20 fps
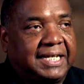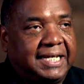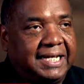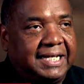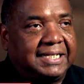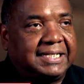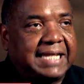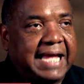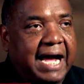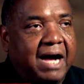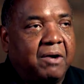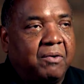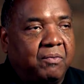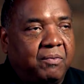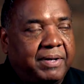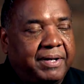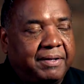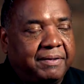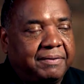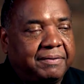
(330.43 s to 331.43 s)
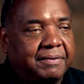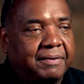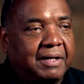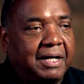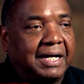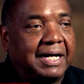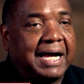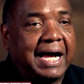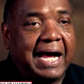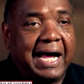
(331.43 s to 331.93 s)
kicked out with
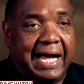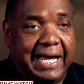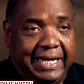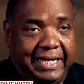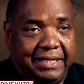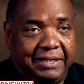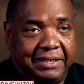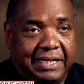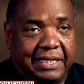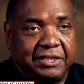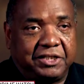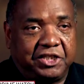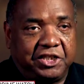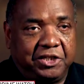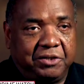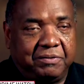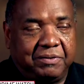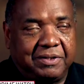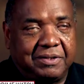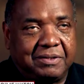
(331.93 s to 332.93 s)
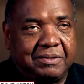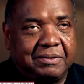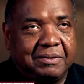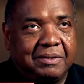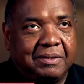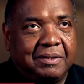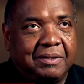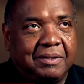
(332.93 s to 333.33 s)
a guy that she was